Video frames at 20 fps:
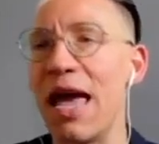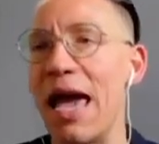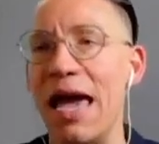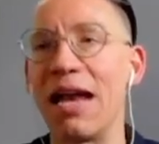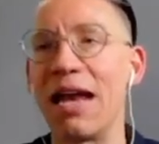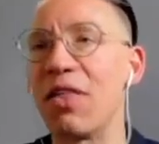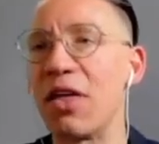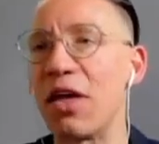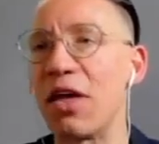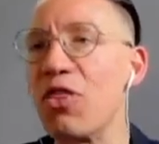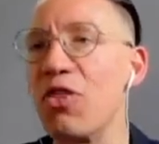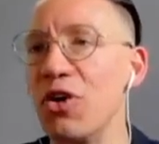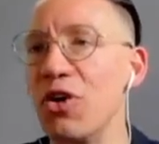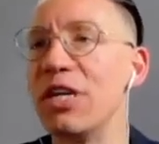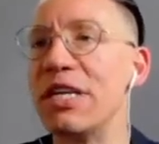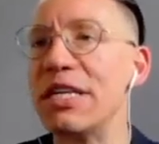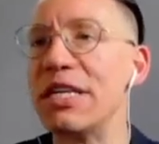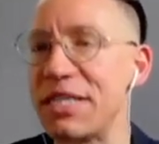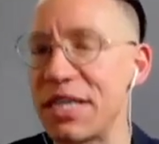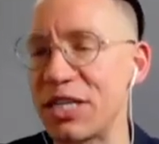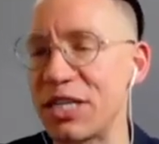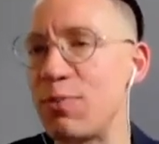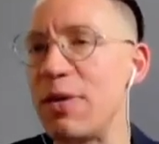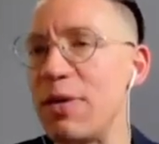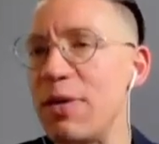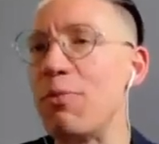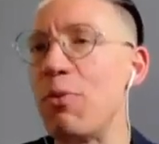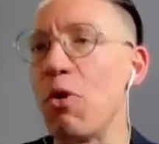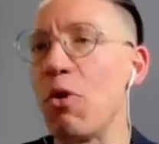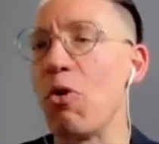and like 36
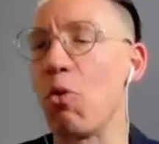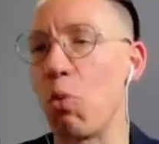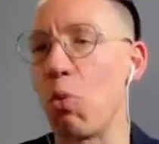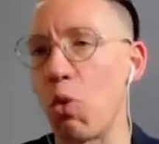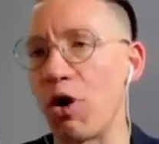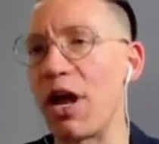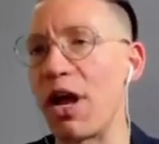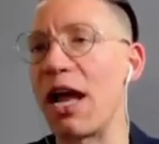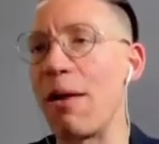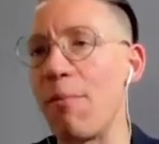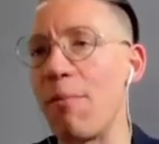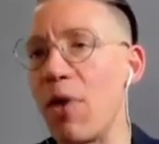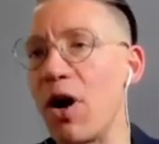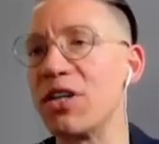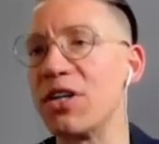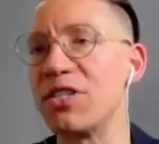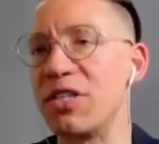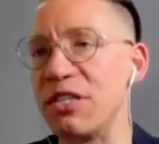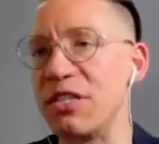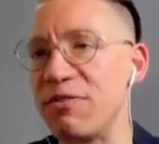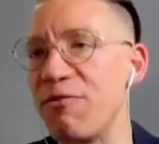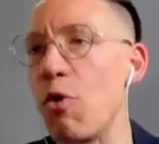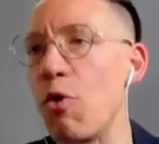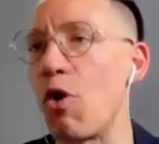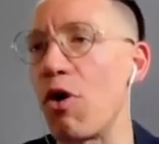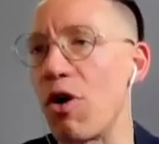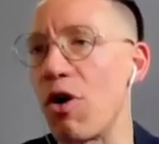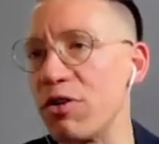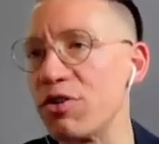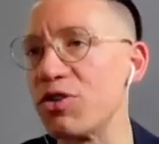people working amongst these
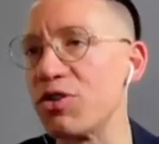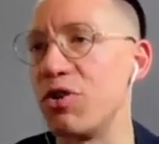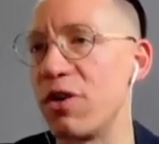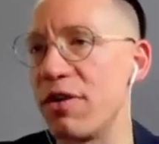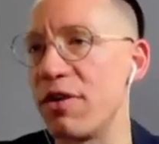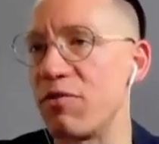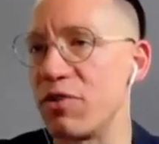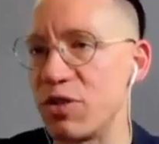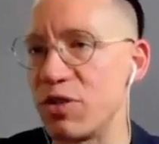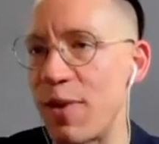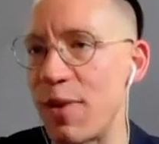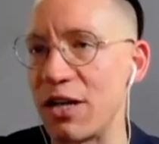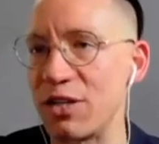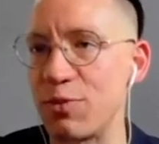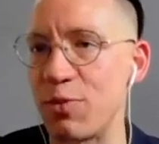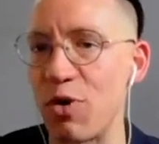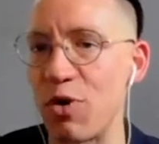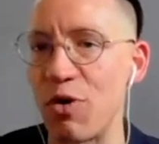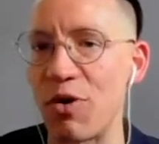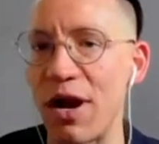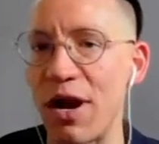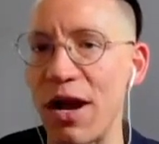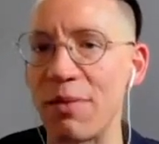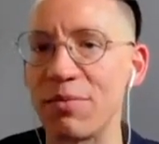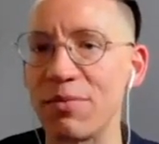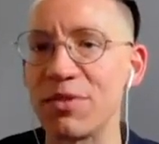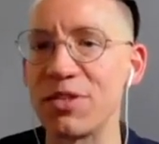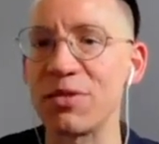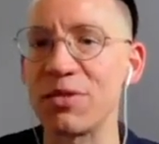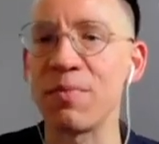four alternative response
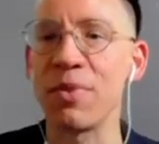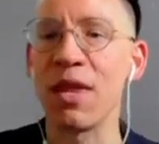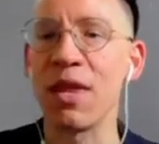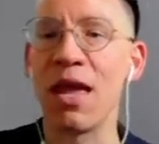programs